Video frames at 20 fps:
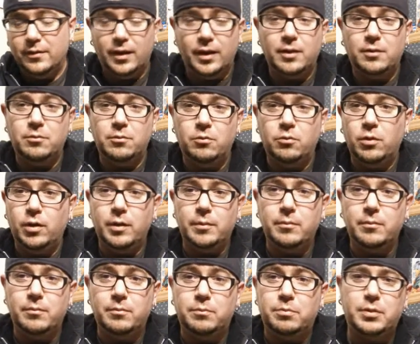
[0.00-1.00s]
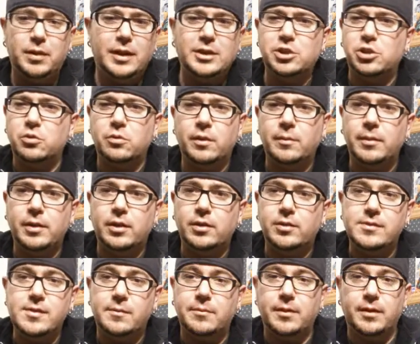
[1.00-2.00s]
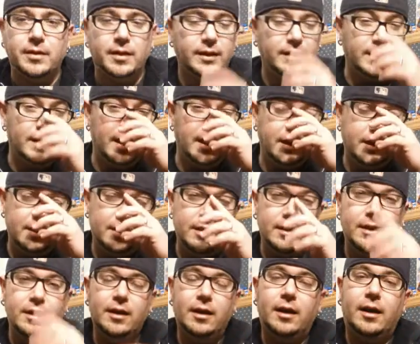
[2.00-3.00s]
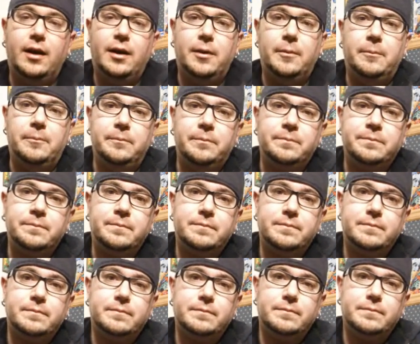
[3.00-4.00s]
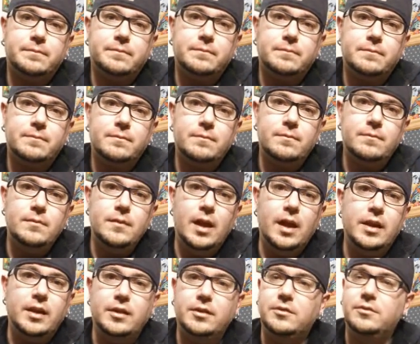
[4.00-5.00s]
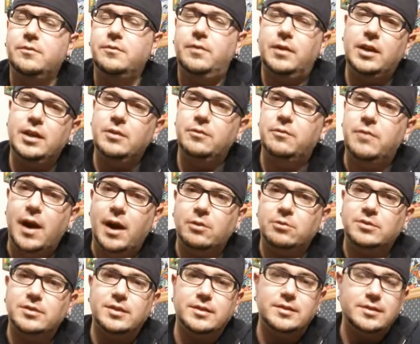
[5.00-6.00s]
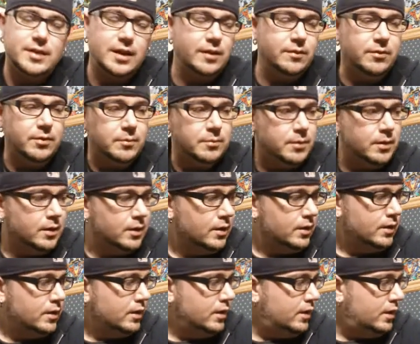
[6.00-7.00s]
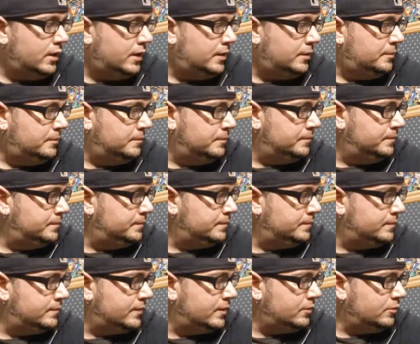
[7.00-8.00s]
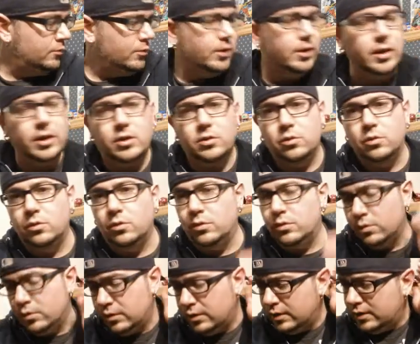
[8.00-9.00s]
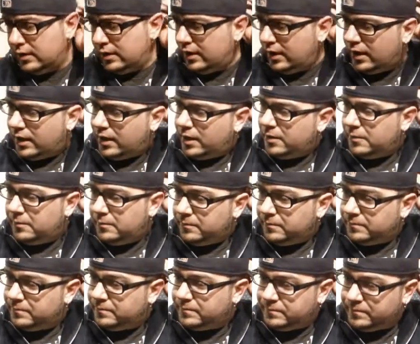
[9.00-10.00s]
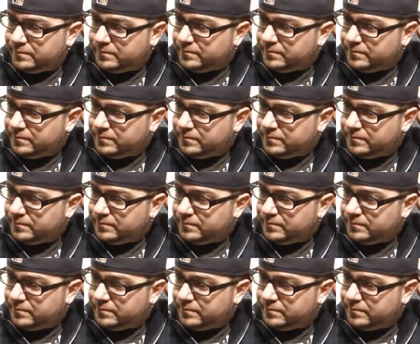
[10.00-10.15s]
like pleasure women or something like that um, and he's he vows to save them um, really cool um,